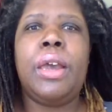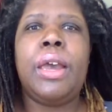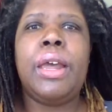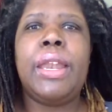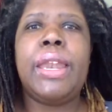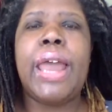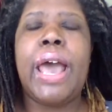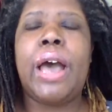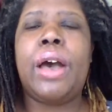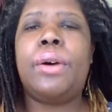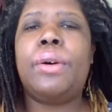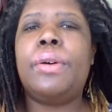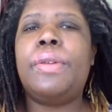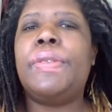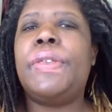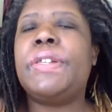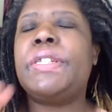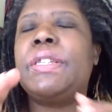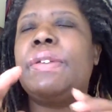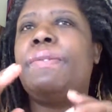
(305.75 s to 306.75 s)
Now,
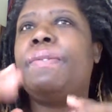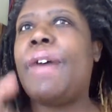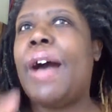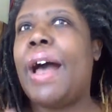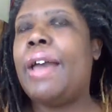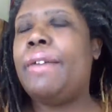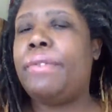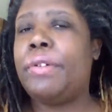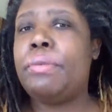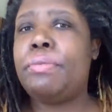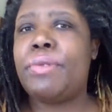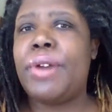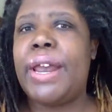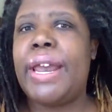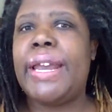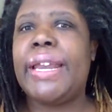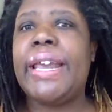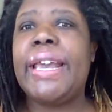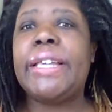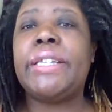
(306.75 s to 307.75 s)
the survivor
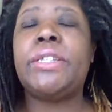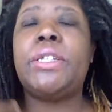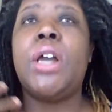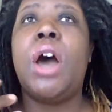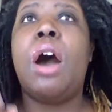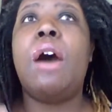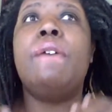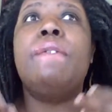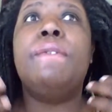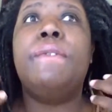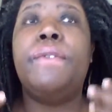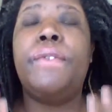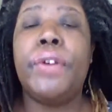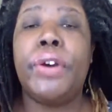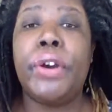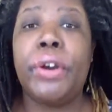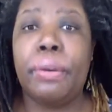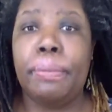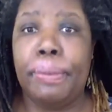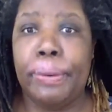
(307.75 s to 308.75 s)
brain is not
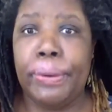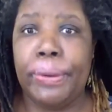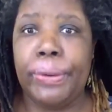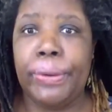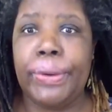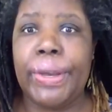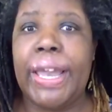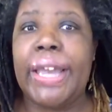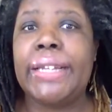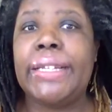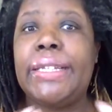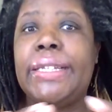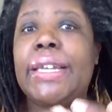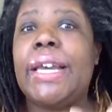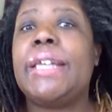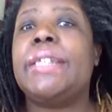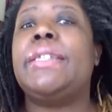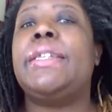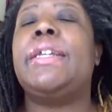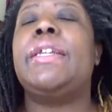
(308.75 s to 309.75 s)
verbal. It
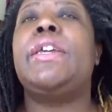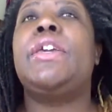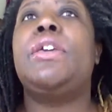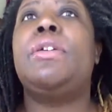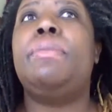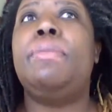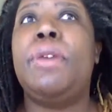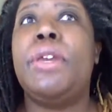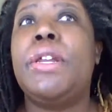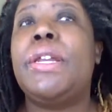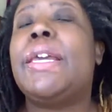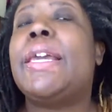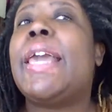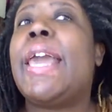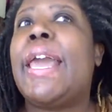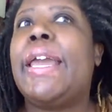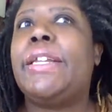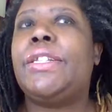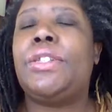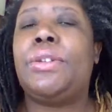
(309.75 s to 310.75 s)
doesn't
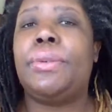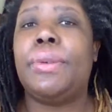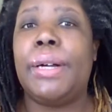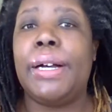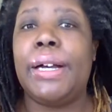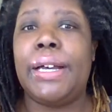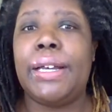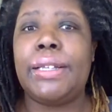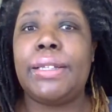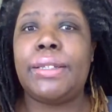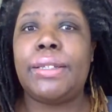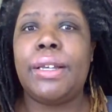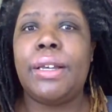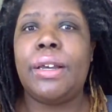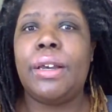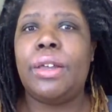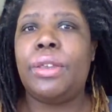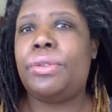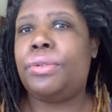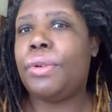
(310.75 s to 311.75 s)
communicate to us
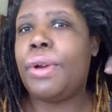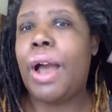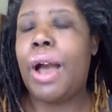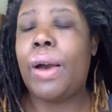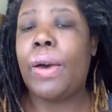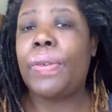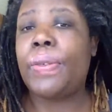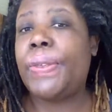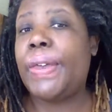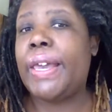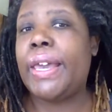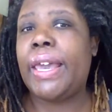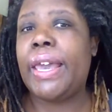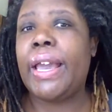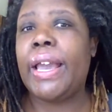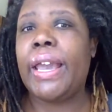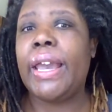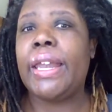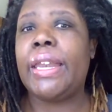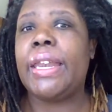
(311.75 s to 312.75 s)
through our
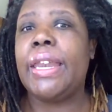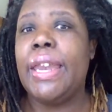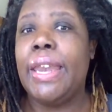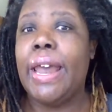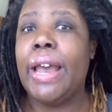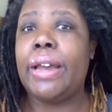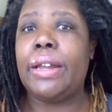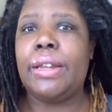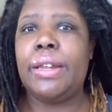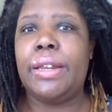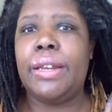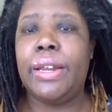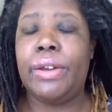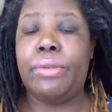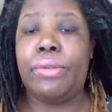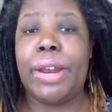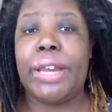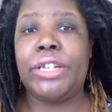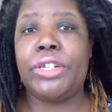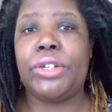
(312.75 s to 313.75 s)
thinking and
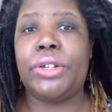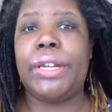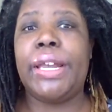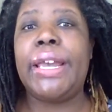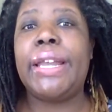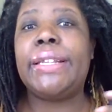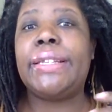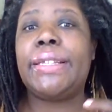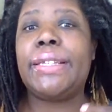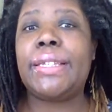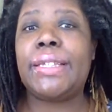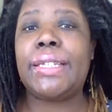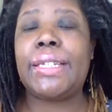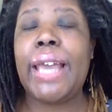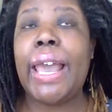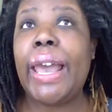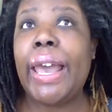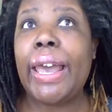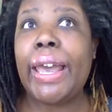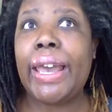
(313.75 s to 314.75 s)
narration.
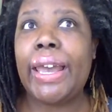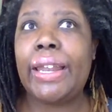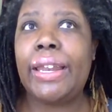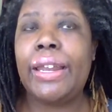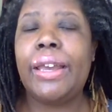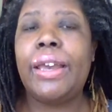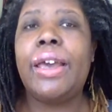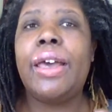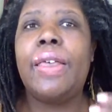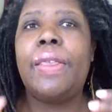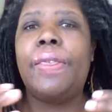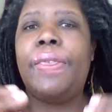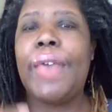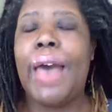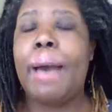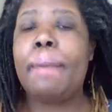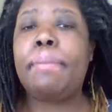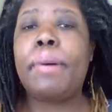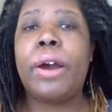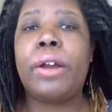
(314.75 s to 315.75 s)
Instead,
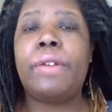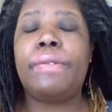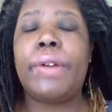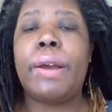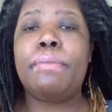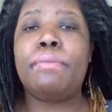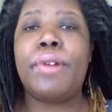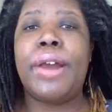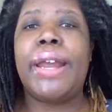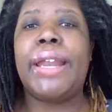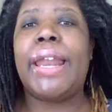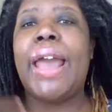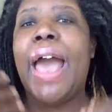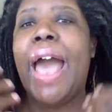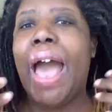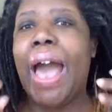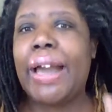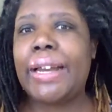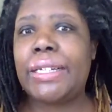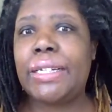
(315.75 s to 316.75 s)
that part of our brain
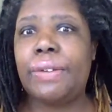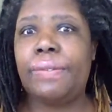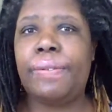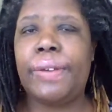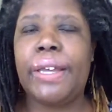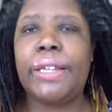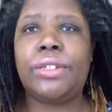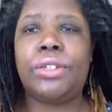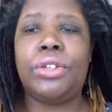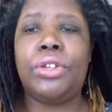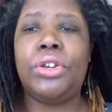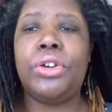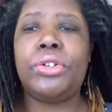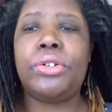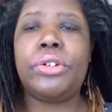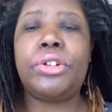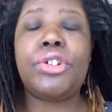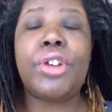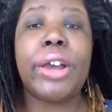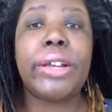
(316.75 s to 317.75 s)
activates
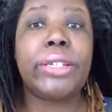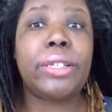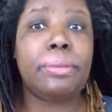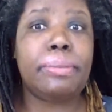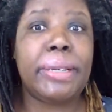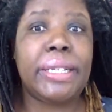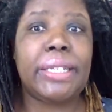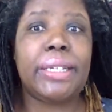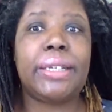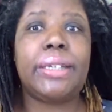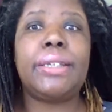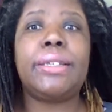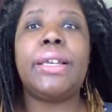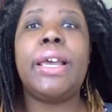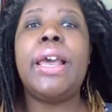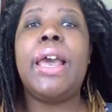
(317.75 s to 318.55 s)
neurotransmitters